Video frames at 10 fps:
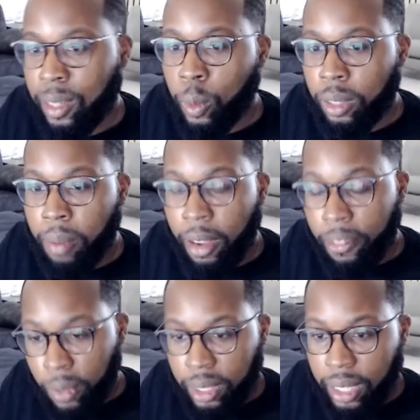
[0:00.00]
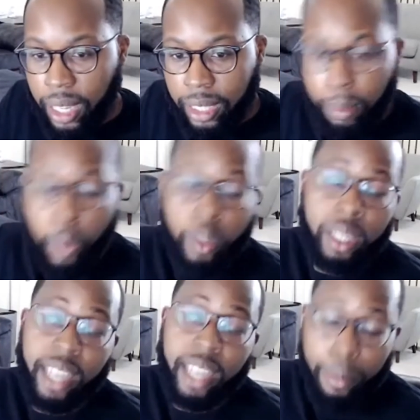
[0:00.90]
with my first guest,
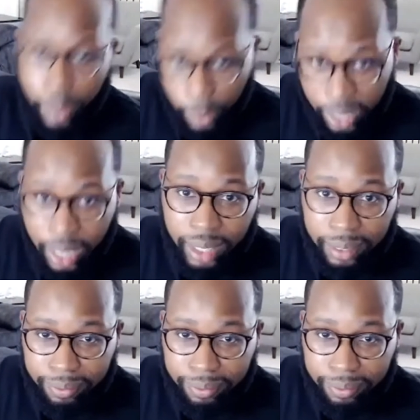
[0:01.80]
Monique Abioye.